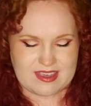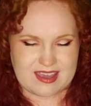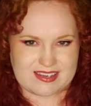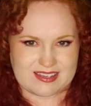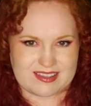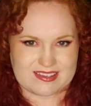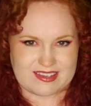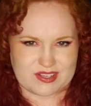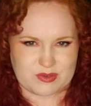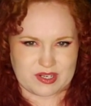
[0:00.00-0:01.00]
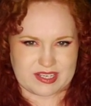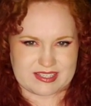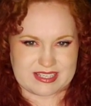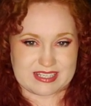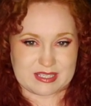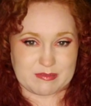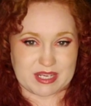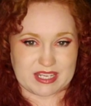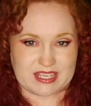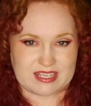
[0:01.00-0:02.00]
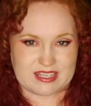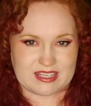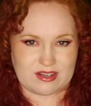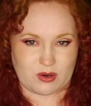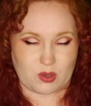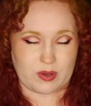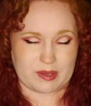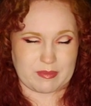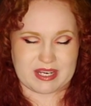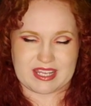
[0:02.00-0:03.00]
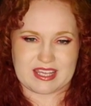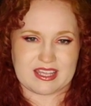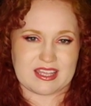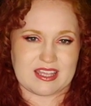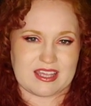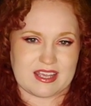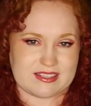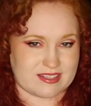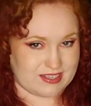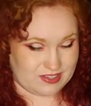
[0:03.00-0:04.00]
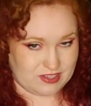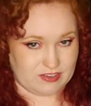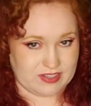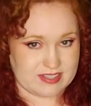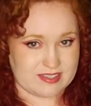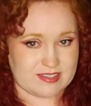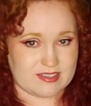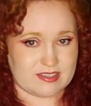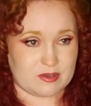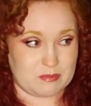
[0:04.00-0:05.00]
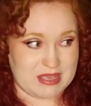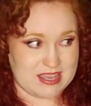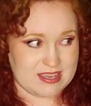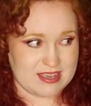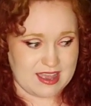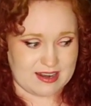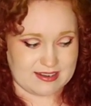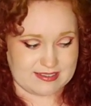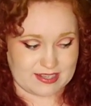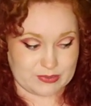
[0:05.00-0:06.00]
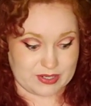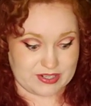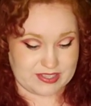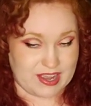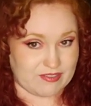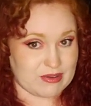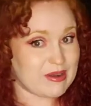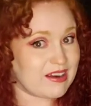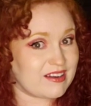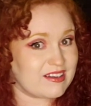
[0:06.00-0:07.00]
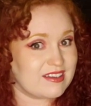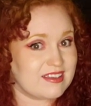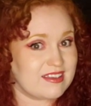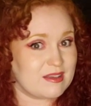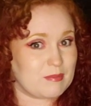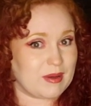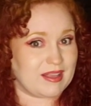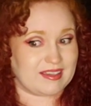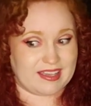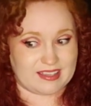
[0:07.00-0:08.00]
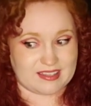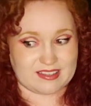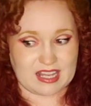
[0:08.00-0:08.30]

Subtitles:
the idea that sex work is easy money or quick money is a disservice to me and sex workers everywhere. But like